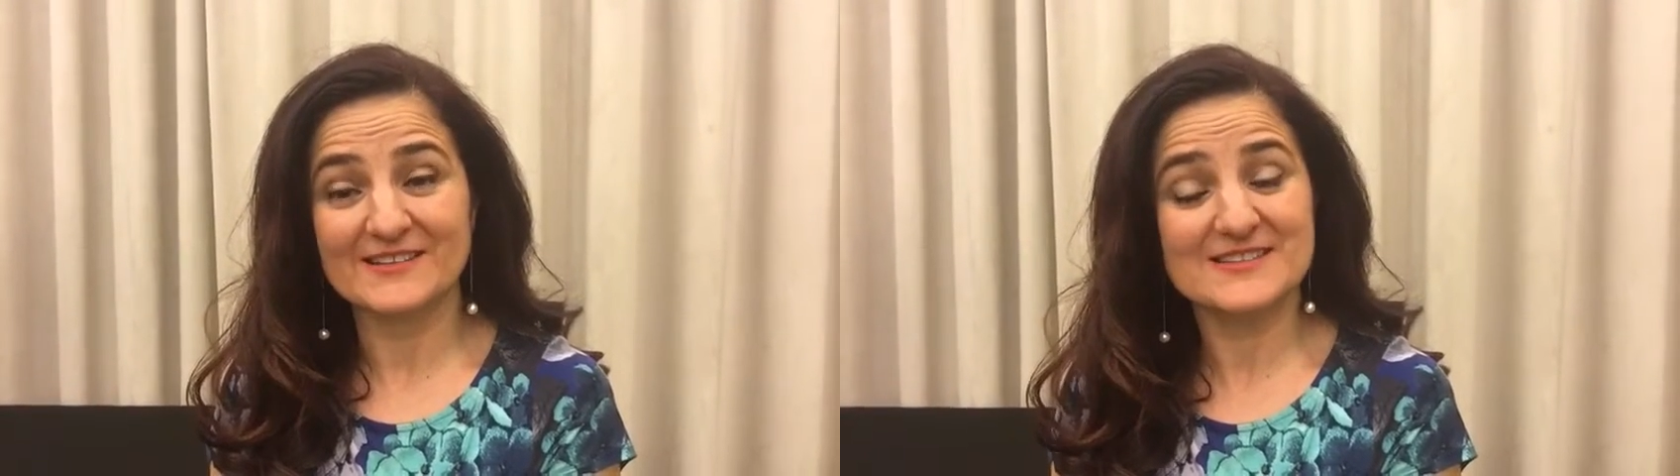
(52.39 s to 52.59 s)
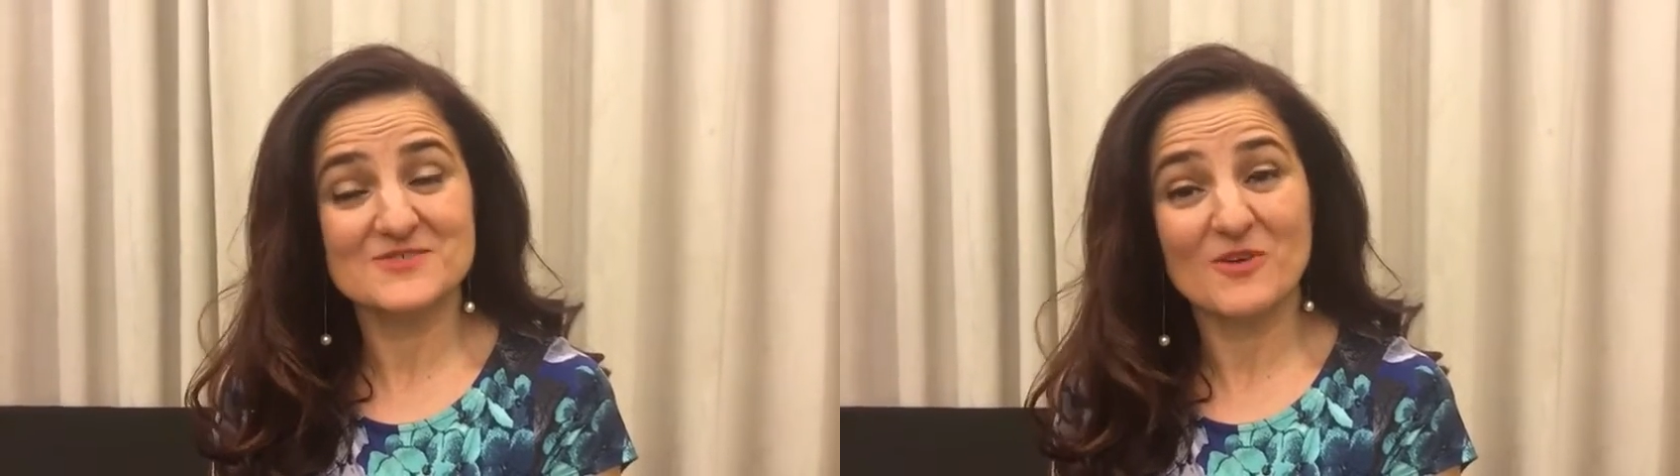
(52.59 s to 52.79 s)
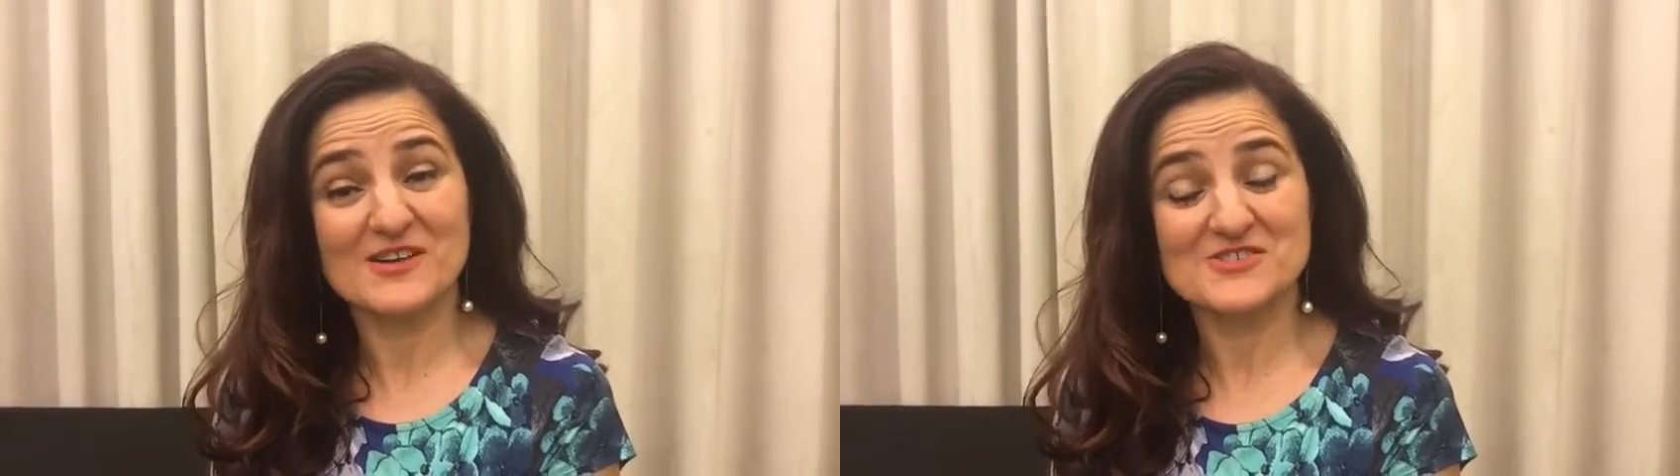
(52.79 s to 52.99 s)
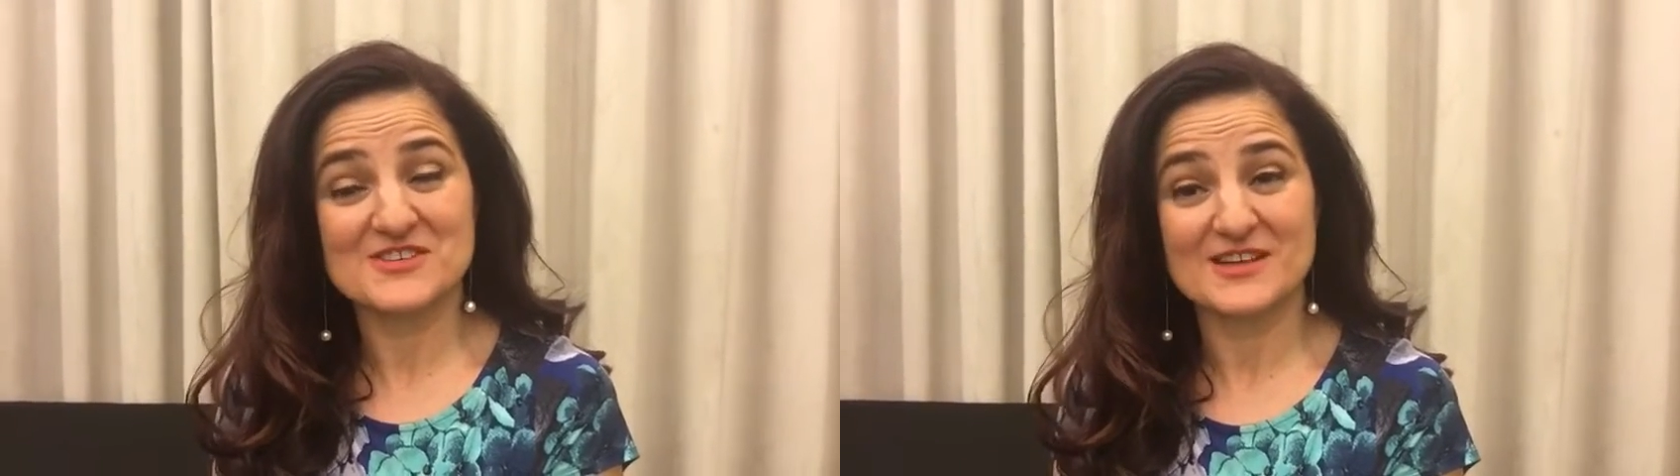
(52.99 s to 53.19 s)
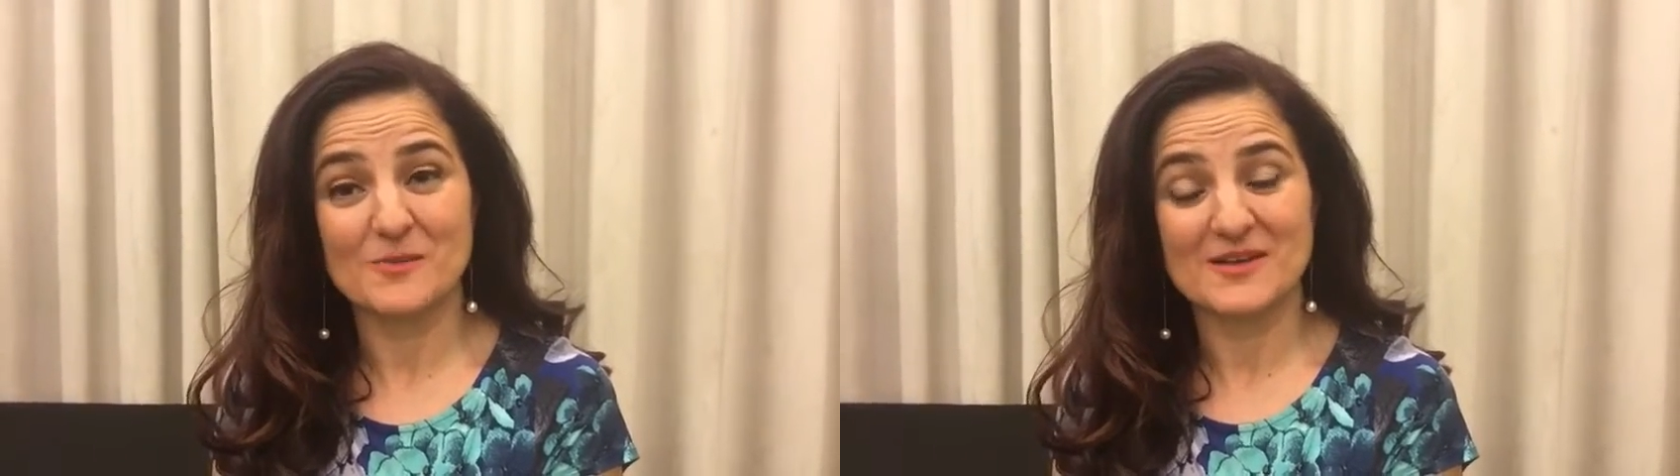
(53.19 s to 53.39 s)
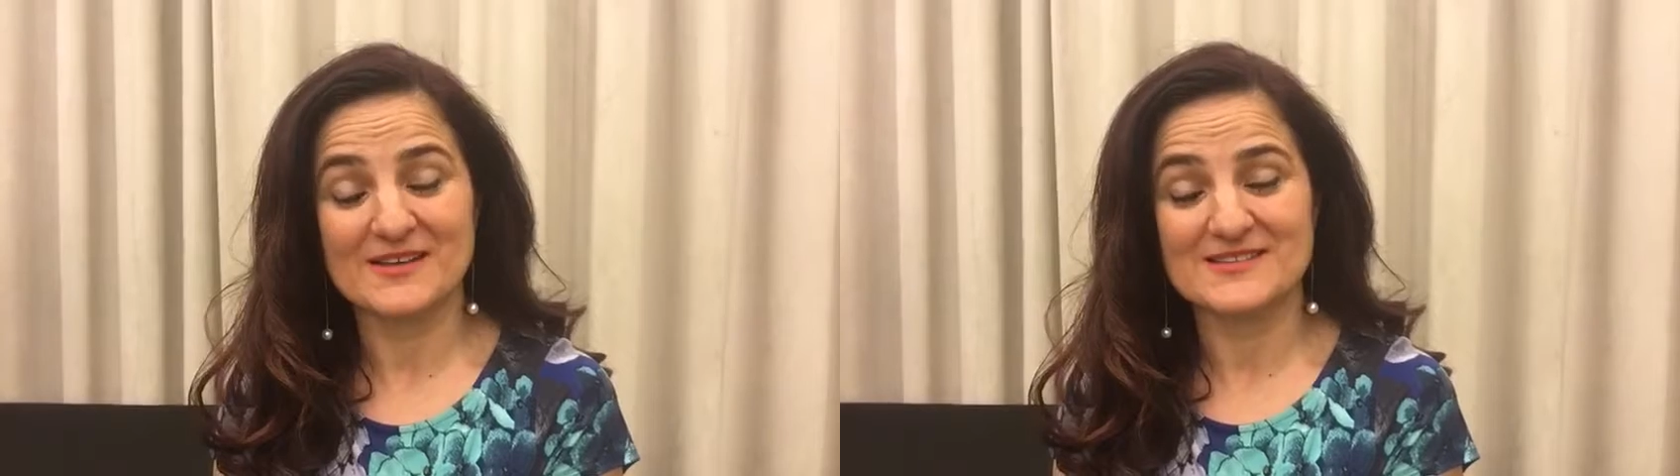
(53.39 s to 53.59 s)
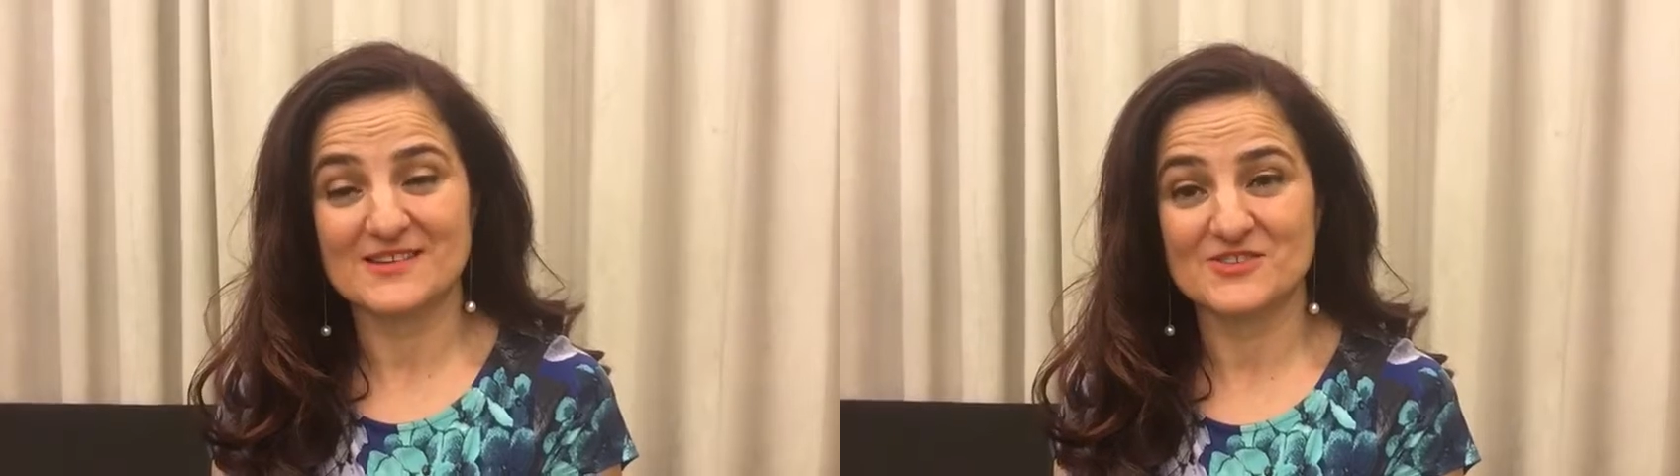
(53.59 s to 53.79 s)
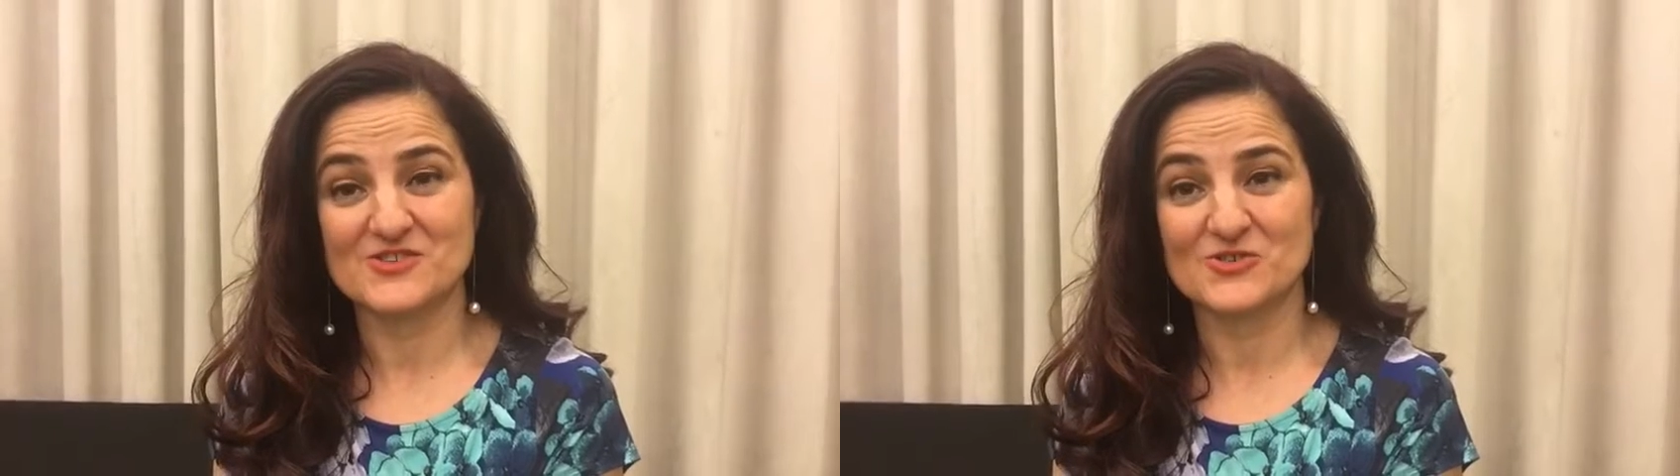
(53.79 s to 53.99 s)
This is why she's coming in
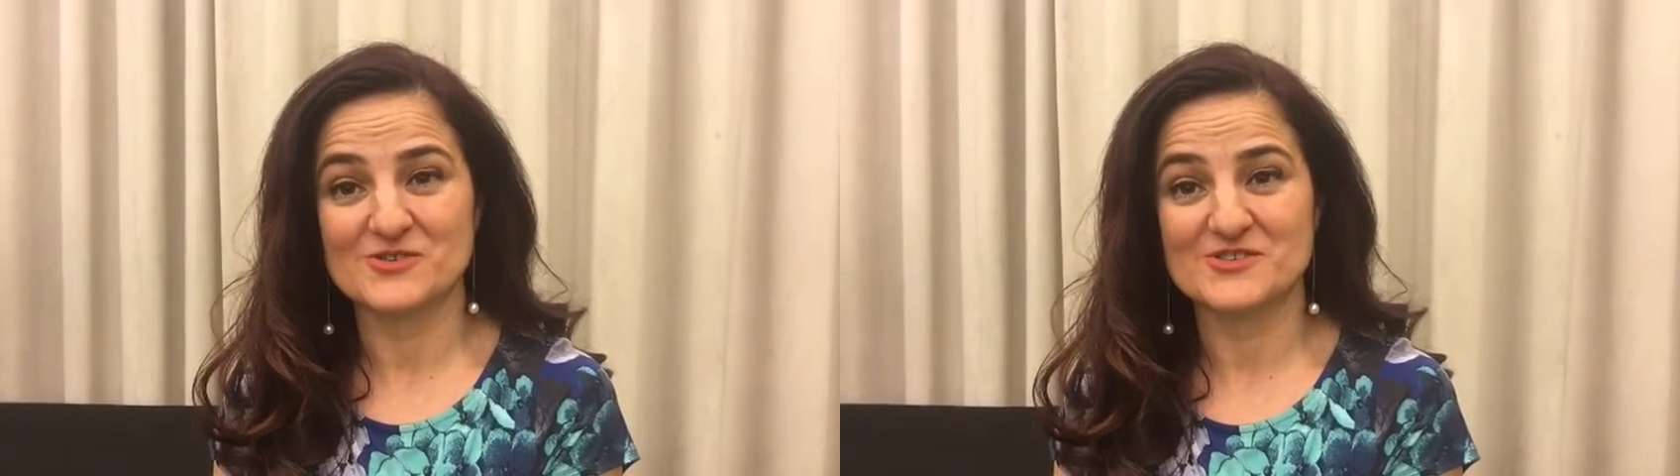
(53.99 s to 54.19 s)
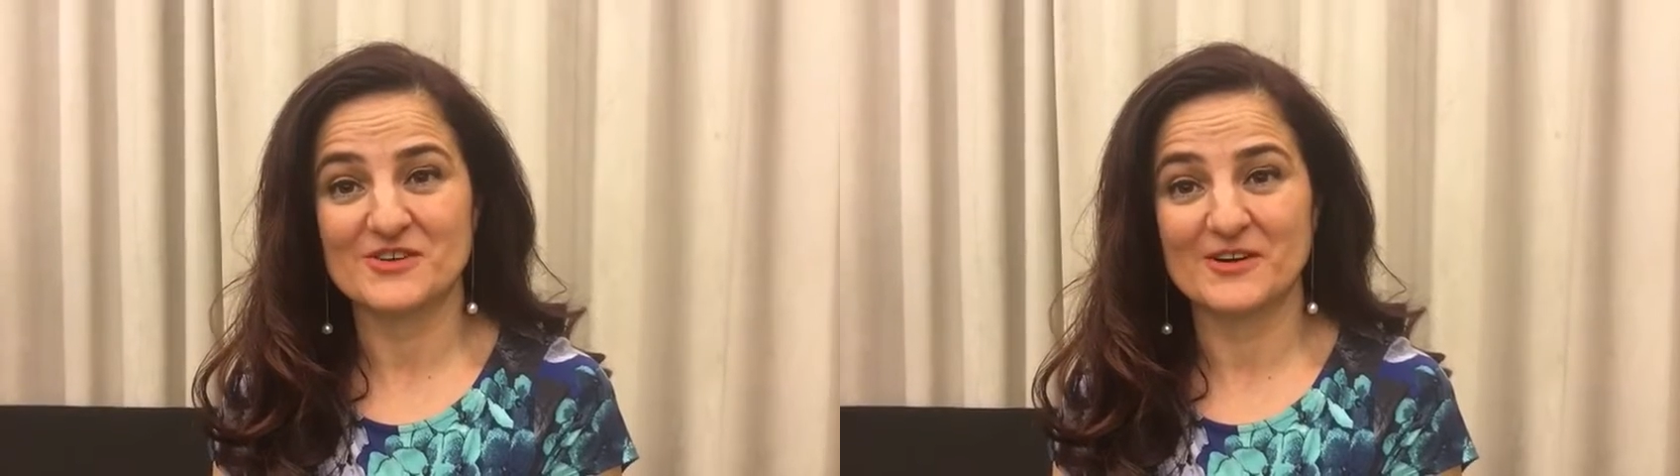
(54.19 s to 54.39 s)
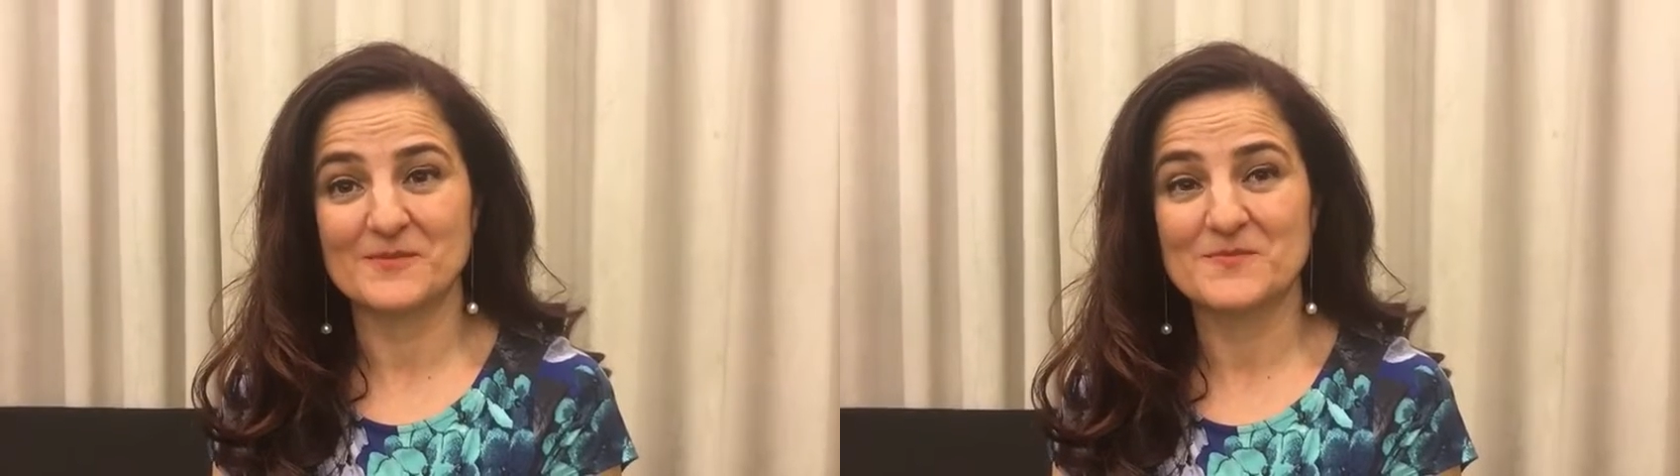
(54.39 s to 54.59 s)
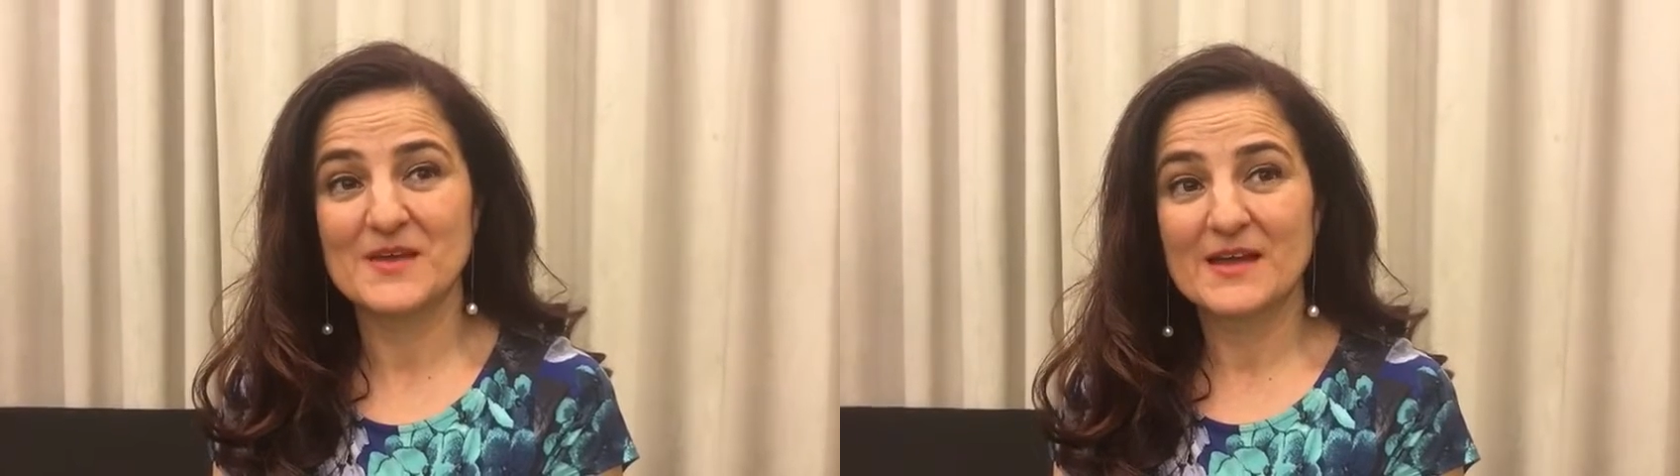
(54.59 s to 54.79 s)
such a short time.